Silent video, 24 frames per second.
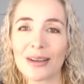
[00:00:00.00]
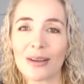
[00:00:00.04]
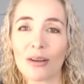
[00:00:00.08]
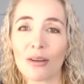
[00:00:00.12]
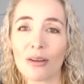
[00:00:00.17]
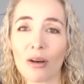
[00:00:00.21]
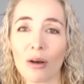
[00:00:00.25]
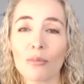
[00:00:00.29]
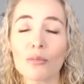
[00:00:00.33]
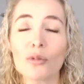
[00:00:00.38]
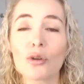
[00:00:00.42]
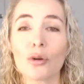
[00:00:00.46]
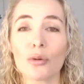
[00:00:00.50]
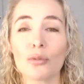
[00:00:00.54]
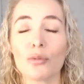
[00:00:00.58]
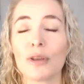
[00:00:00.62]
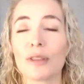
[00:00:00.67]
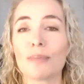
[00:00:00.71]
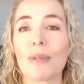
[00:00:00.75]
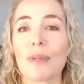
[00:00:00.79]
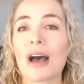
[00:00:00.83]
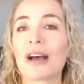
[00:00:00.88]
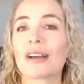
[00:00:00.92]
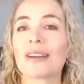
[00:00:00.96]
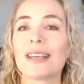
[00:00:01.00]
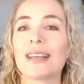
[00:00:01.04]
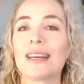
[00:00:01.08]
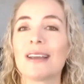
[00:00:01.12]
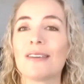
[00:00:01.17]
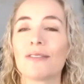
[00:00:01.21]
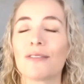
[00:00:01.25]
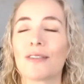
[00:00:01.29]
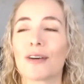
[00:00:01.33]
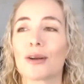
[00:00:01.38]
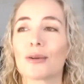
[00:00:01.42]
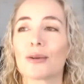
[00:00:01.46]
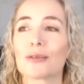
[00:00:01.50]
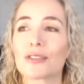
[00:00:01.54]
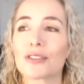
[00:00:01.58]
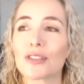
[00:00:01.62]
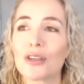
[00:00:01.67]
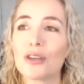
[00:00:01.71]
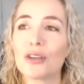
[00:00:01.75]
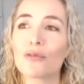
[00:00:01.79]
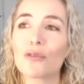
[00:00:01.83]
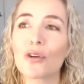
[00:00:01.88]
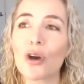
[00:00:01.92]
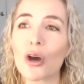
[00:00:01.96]
I'm good with marketing funnels. So
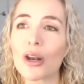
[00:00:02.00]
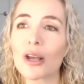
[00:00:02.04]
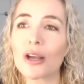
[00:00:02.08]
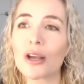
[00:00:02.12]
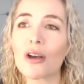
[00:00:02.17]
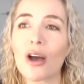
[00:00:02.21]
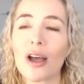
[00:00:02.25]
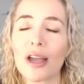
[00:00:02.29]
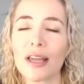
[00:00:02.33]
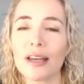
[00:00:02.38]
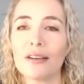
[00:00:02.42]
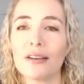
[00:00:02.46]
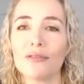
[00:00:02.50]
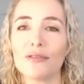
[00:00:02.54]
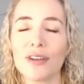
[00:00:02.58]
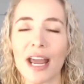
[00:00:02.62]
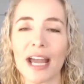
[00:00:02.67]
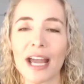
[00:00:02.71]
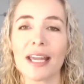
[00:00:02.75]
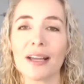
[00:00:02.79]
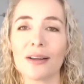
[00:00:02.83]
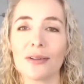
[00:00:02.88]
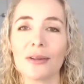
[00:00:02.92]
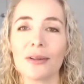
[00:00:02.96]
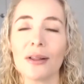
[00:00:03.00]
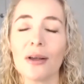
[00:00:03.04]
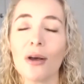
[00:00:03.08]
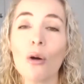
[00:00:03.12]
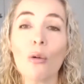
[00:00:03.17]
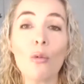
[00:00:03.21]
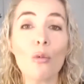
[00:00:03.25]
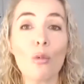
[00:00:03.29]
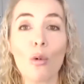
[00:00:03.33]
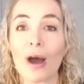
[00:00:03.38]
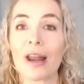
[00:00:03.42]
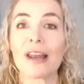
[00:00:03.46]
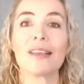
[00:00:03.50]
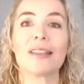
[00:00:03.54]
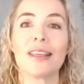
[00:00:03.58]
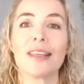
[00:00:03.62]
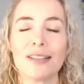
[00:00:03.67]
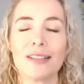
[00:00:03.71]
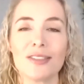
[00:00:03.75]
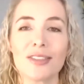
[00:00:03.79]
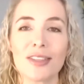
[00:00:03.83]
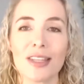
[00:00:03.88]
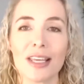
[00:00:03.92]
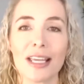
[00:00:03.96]
you've got to kind of nail one of
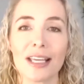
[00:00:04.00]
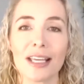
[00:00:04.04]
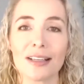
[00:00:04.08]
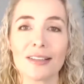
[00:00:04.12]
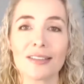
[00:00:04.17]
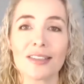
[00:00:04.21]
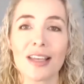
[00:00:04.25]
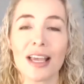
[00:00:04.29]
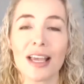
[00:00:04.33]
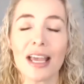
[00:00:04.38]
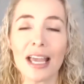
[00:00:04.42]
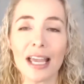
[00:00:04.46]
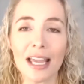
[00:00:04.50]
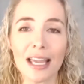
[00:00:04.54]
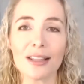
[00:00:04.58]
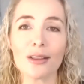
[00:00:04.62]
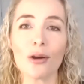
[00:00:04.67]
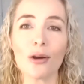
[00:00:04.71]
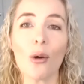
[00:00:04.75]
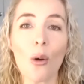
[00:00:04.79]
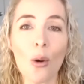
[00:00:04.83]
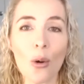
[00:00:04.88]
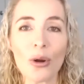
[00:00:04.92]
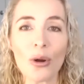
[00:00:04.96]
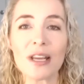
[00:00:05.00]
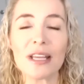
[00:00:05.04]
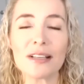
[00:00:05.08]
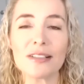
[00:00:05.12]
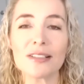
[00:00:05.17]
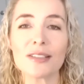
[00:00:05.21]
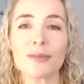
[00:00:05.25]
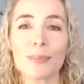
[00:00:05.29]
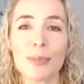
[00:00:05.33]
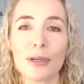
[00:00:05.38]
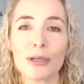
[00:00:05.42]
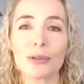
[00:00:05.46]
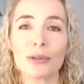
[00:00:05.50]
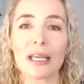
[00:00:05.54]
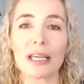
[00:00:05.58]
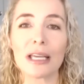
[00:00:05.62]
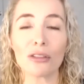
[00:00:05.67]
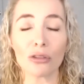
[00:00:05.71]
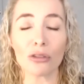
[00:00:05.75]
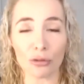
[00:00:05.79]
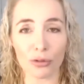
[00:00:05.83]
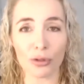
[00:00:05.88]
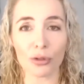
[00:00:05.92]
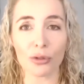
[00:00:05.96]
these things, either audience building
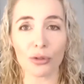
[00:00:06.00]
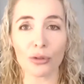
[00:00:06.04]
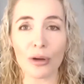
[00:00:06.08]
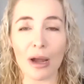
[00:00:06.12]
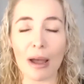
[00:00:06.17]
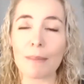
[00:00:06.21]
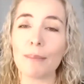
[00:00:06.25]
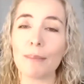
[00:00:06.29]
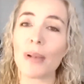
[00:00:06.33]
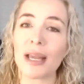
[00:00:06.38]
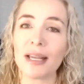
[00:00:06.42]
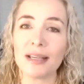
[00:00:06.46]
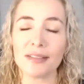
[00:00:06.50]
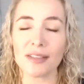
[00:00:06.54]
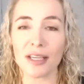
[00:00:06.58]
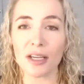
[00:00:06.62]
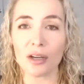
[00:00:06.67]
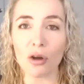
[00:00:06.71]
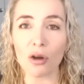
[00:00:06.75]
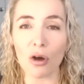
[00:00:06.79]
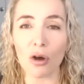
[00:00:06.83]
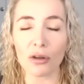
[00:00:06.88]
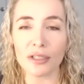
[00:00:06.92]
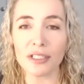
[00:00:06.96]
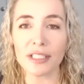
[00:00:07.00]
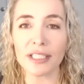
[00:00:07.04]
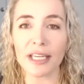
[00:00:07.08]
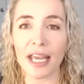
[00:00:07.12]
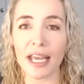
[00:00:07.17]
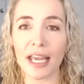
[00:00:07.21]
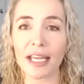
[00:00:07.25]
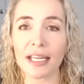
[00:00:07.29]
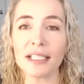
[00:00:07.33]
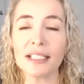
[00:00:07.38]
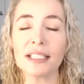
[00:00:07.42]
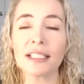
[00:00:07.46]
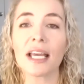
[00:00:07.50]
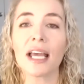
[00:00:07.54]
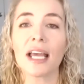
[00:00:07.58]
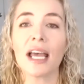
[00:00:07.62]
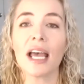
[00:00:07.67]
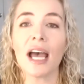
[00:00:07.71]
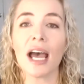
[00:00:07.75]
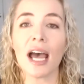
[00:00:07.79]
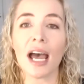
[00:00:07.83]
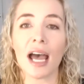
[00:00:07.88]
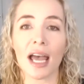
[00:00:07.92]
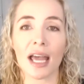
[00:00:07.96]
through amazing content
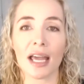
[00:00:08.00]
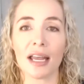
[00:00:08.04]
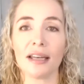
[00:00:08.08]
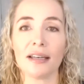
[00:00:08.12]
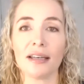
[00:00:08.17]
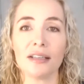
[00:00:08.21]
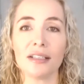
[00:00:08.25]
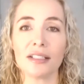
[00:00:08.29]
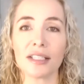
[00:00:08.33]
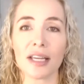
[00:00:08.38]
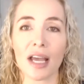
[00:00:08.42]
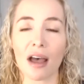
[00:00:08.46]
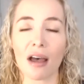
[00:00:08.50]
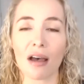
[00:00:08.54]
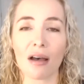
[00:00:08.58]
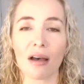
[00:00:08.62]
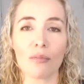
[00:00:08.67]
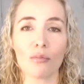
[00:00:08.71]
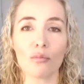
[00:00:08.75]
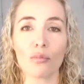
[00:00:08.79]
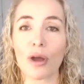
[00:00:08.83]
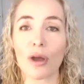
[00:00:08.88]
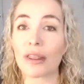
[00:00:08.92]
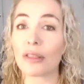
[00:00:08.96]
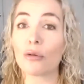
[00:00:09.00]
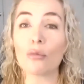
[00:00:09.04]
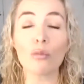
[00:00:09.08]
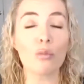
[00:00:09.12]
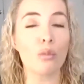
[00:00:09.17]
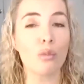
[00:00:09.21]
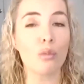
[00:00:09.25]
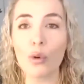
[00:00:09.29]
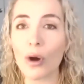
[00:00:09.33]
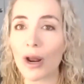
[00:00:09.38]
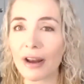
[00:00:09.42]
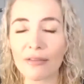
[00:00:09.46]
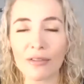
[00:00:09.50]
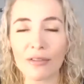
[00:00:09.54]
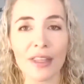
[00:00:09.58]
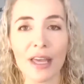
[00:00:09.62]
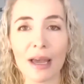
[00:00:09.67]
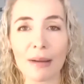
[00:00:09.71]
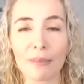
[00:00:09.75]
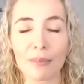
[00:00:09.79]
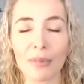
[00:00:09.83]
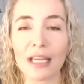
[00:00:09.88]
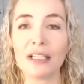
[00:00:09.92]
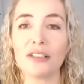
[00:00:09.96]
and whatever
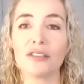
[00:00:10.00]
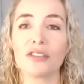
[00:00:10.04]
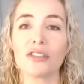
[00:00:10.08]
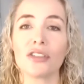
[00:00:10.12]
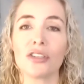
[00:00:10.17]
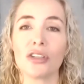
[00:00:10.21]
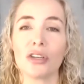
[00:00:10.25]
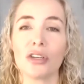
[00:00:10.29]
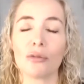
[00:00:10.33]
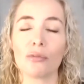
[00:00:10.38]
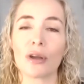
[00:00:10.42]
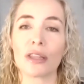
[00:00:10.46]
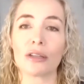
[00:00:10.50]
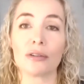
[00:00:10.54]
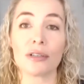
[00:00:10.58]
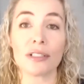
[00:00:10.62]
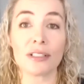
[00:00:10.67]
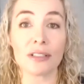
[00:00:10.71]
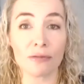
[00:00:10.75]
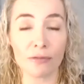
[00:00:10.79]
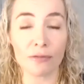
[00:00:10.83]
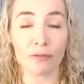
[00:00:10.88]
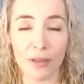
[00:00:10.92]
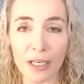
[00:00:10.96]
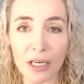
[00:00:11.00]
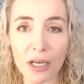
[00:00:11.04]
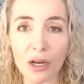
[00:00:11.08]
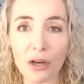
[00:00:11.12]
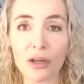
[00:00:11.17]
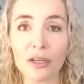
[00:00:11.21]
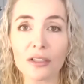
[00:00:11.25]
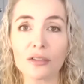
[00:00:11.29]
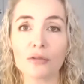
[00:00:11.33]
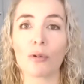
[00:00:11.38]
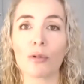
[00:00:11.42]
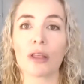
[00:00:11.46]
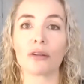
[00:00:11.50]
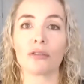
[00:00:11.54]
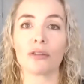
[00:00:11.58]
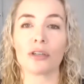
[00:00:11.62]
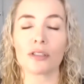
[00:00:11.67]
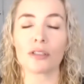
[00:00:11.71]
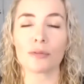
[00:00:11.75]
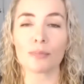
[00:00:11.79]
that means to you, whether it's videos, whether it's